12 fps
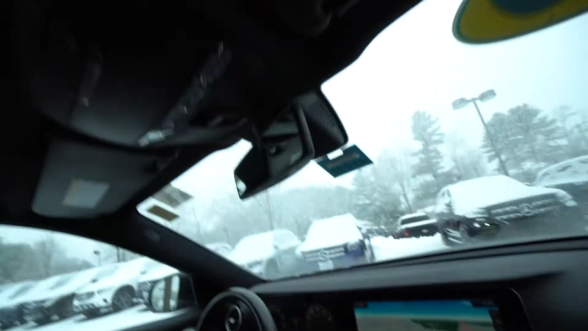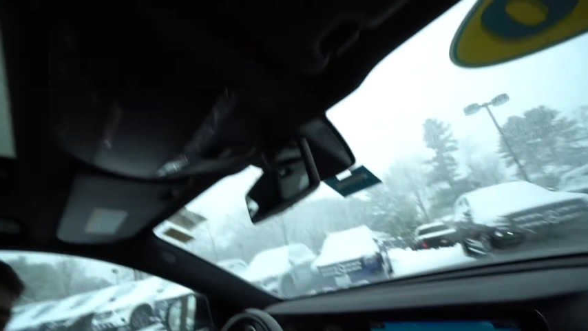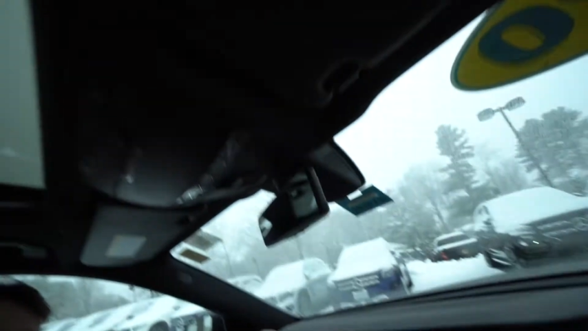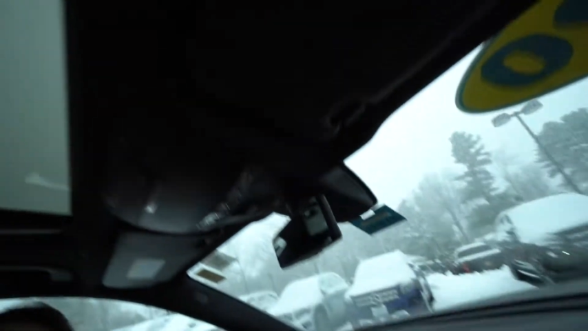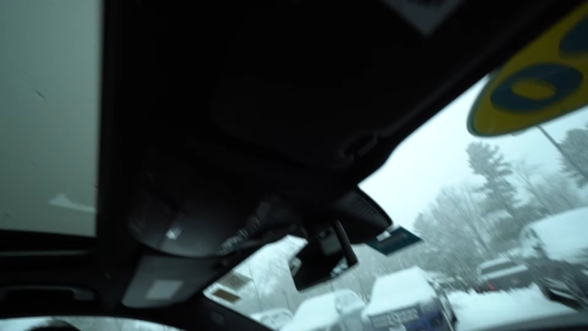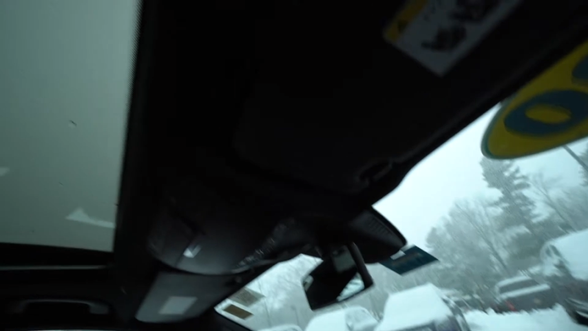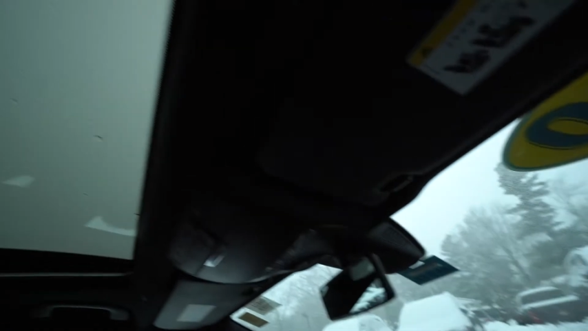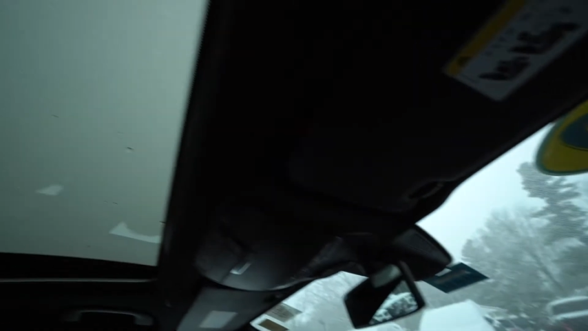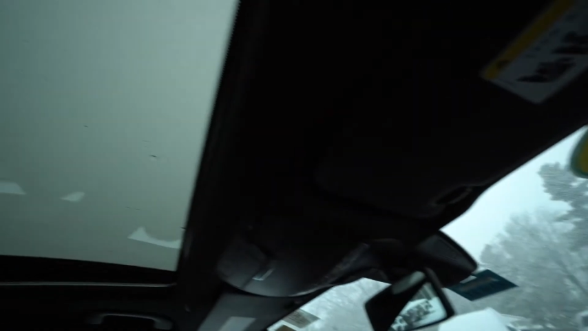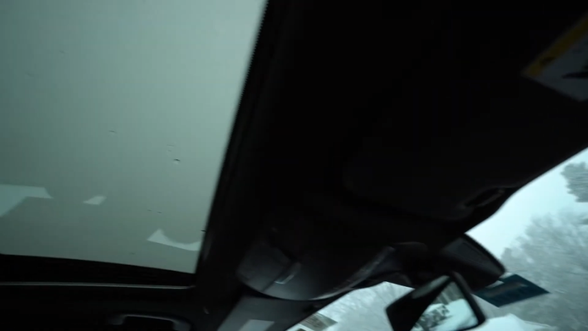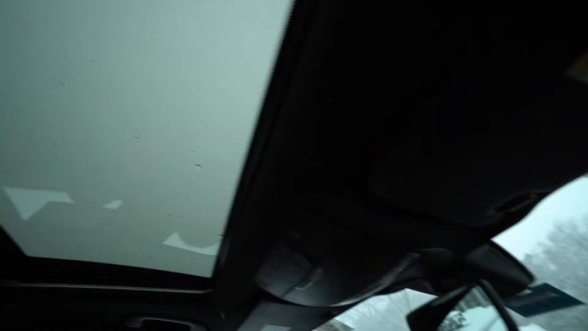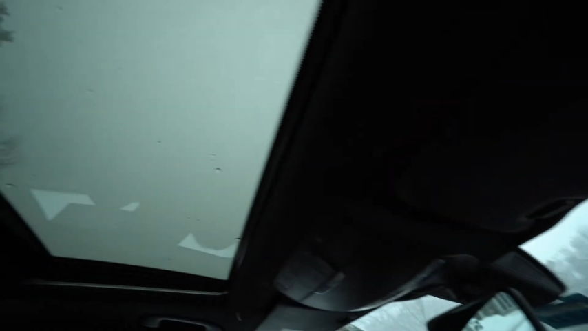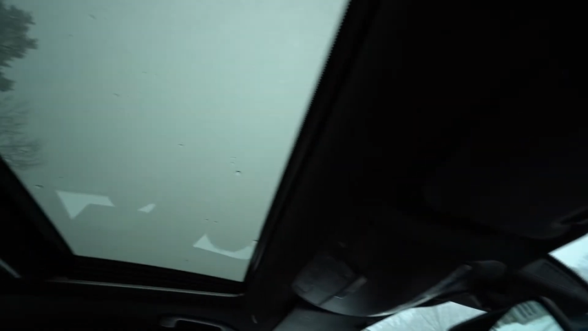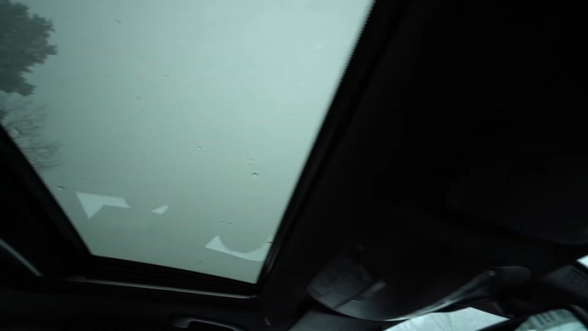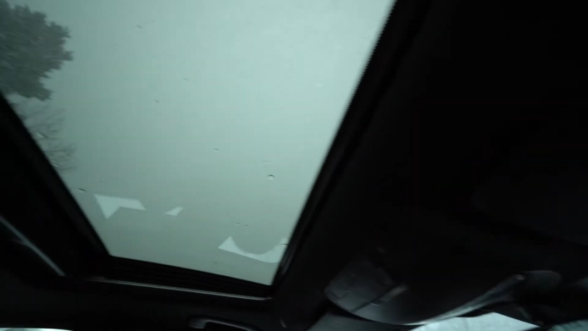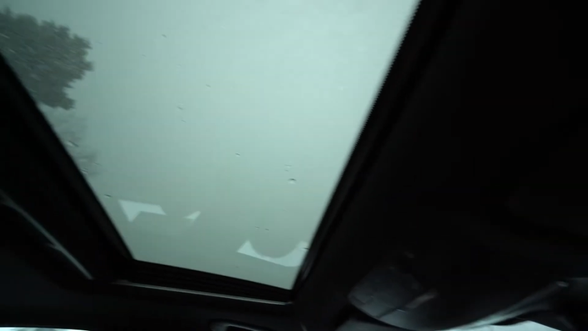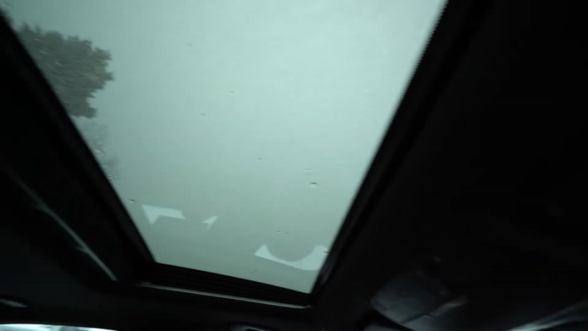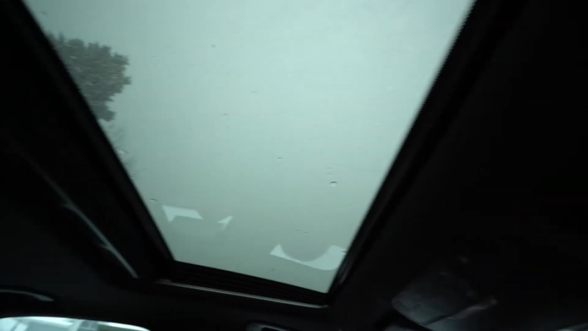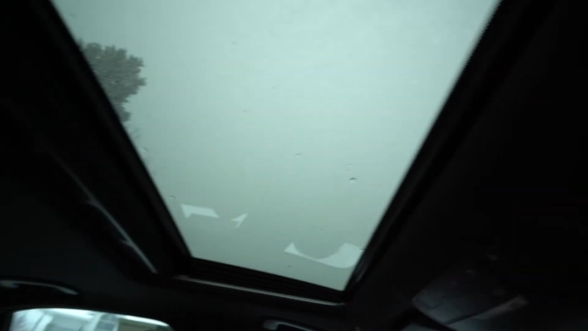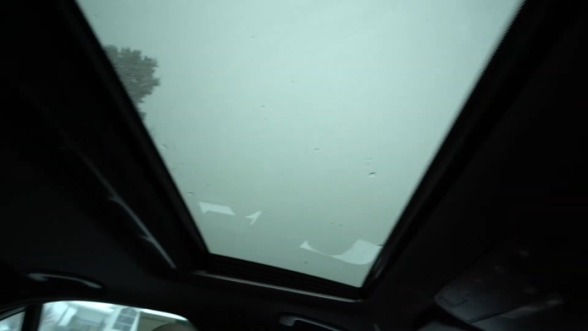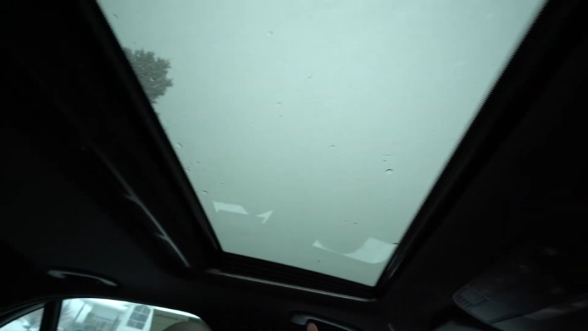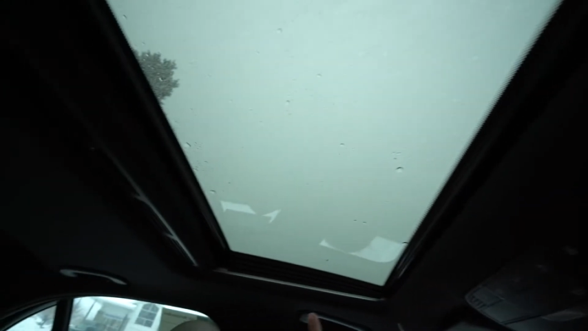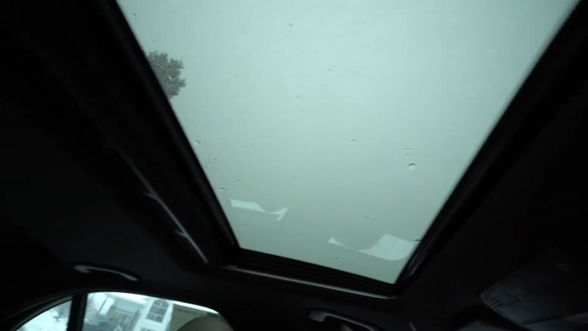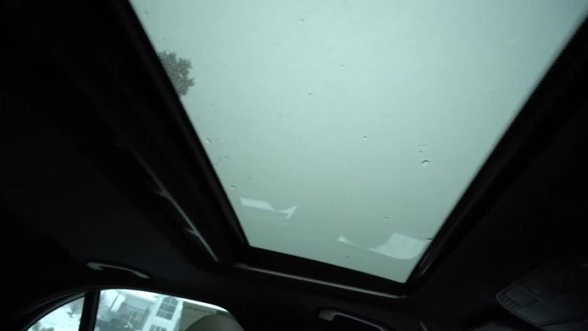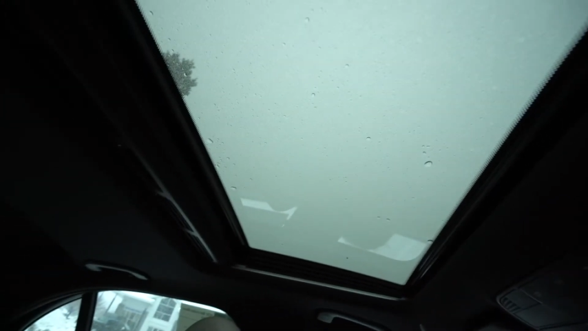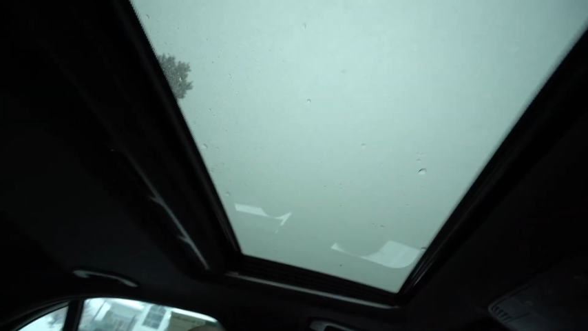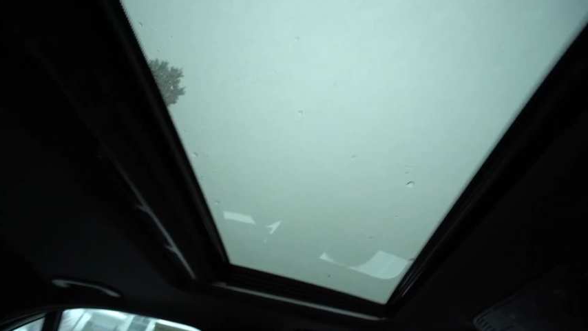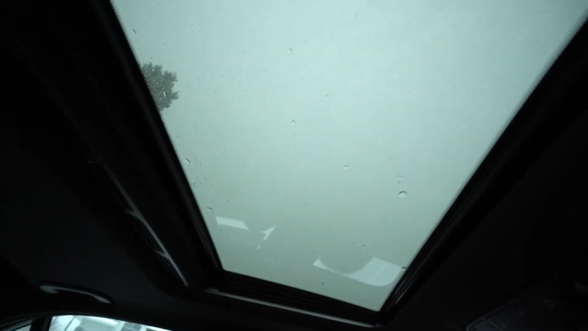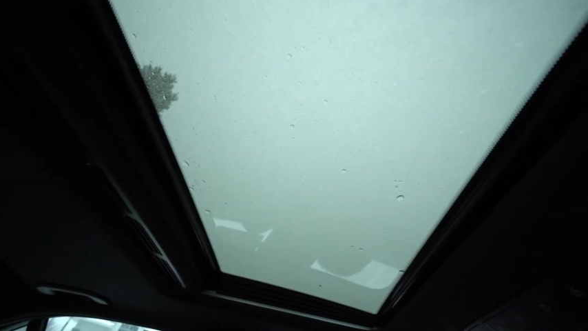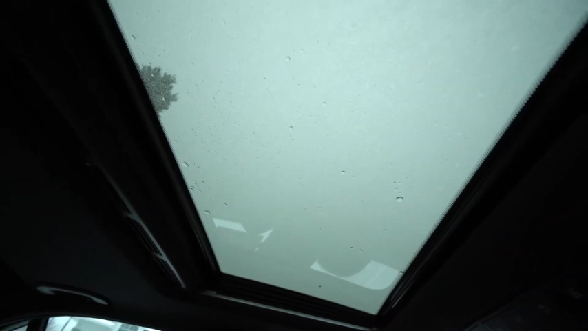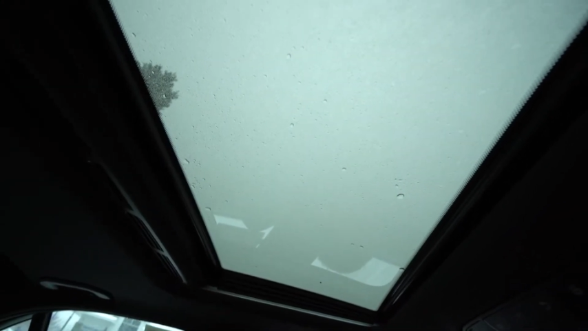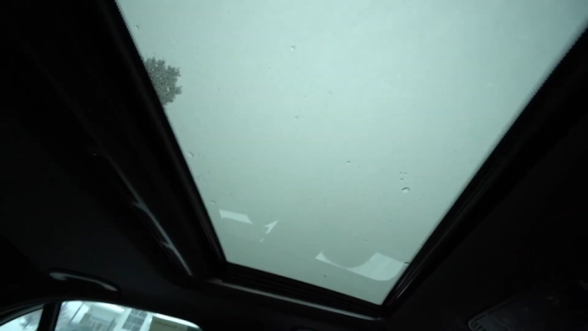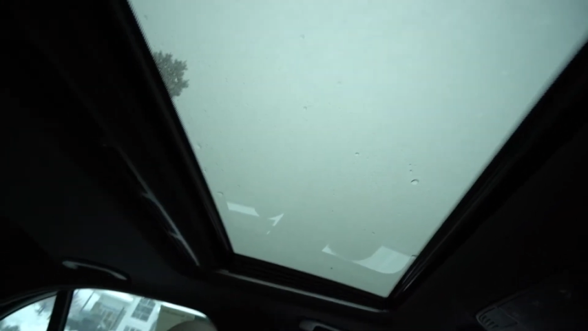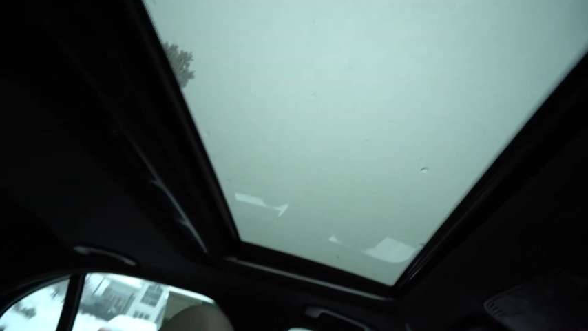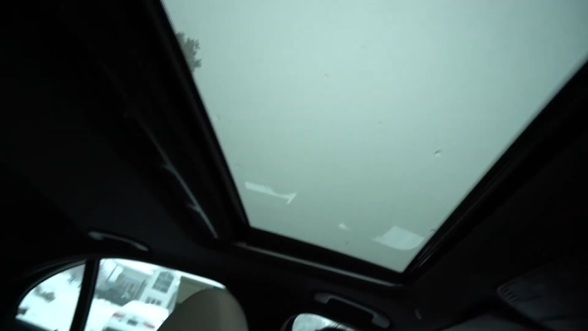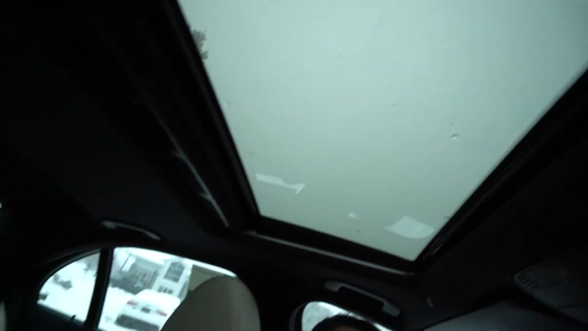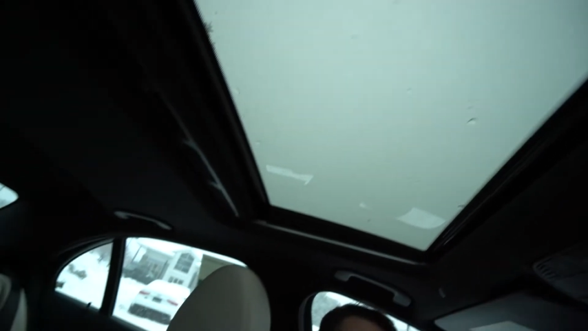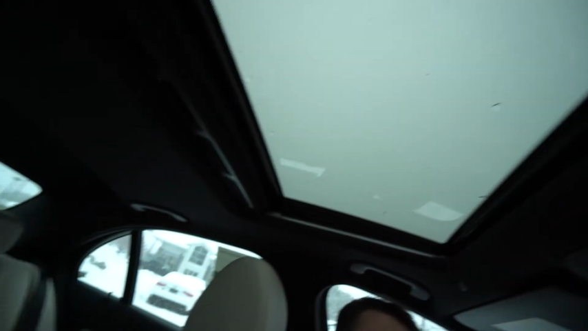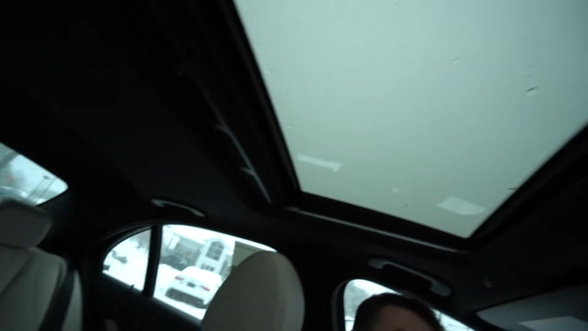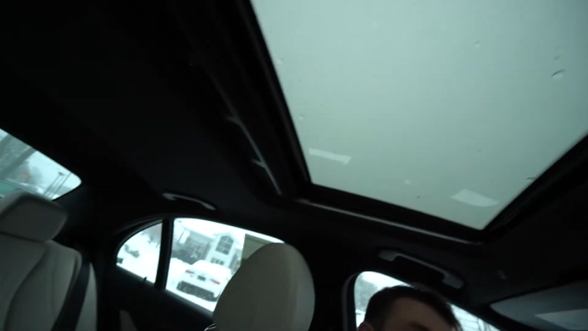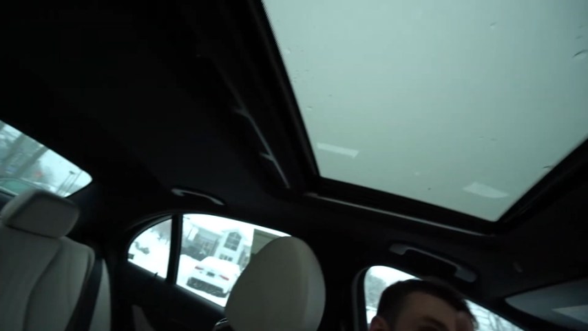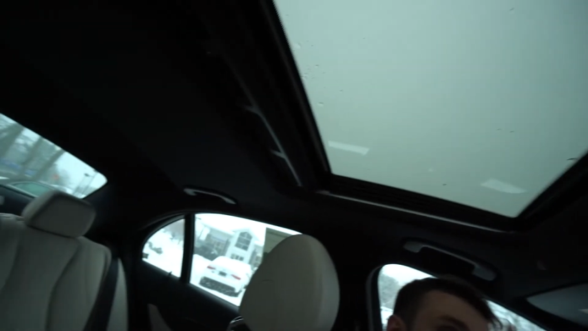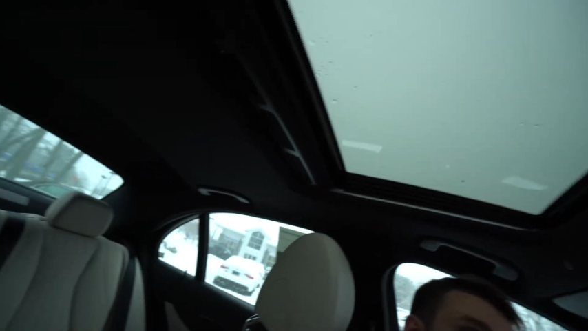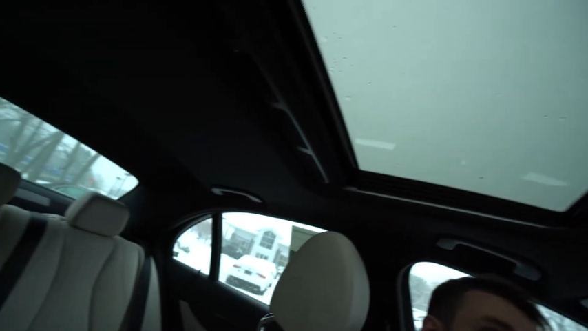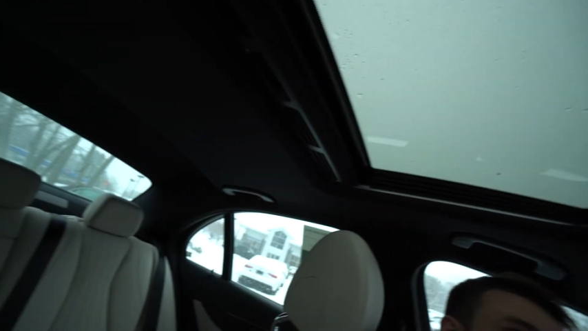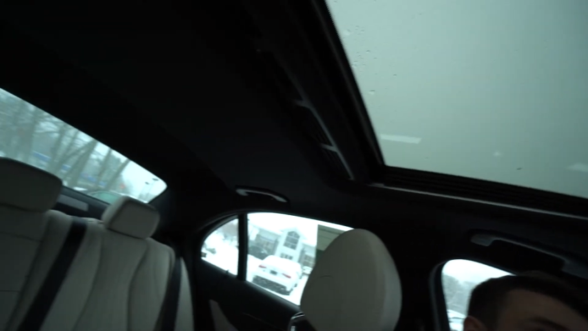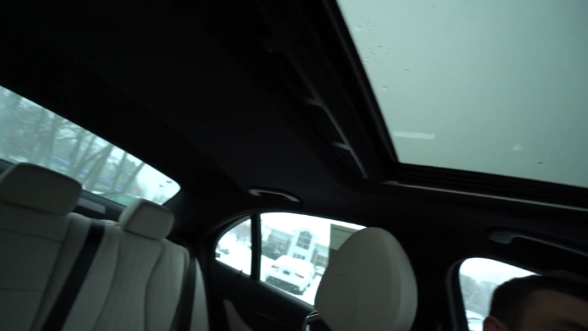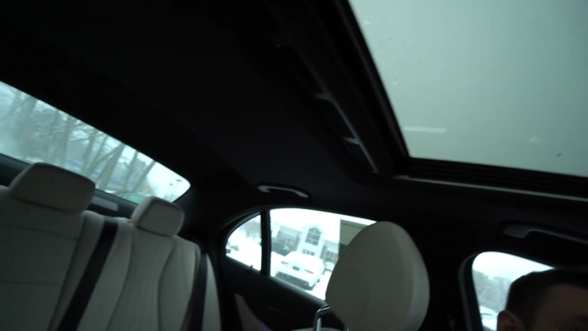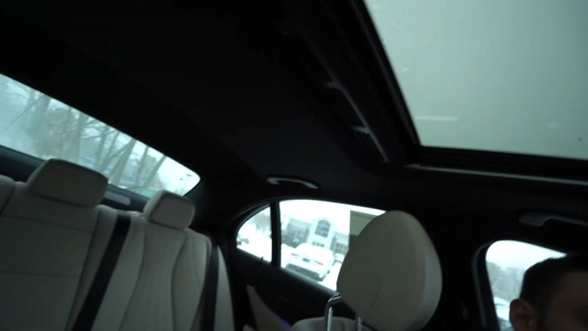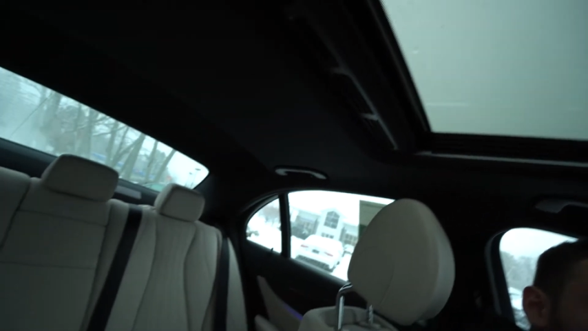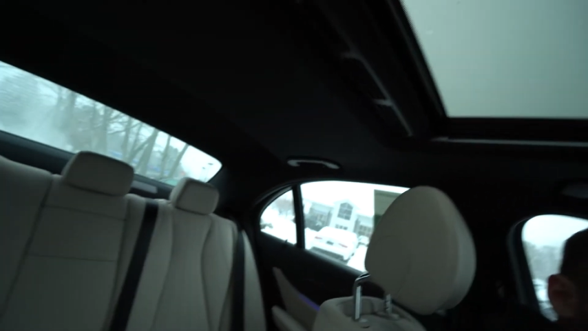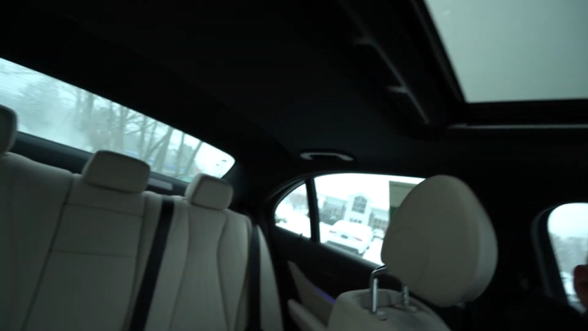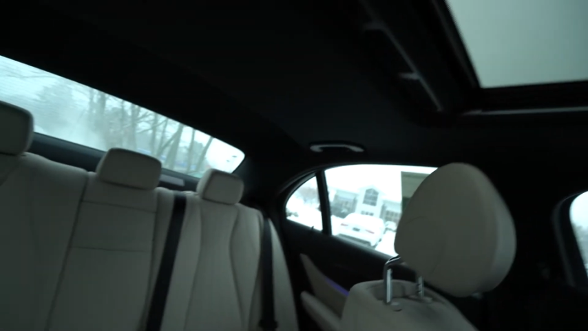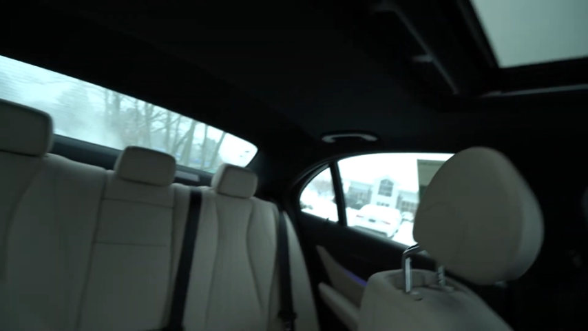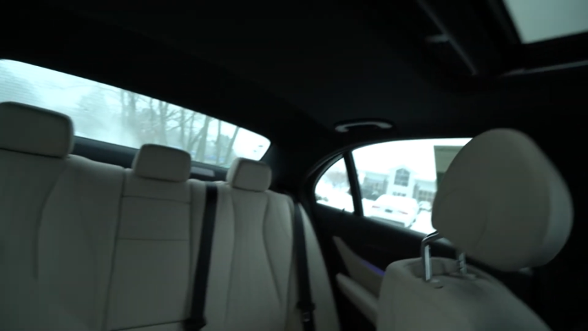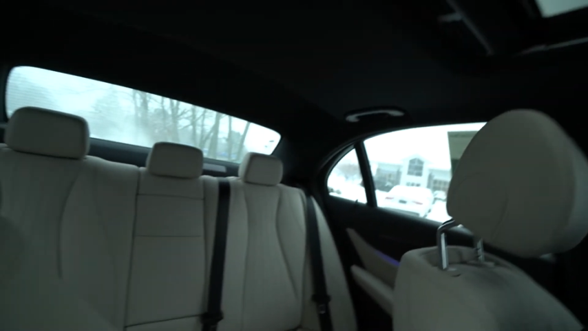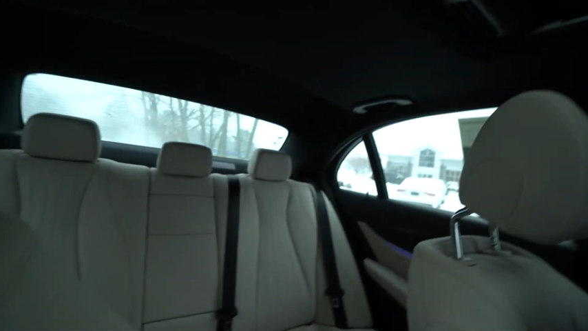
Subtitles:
(no speaker visible)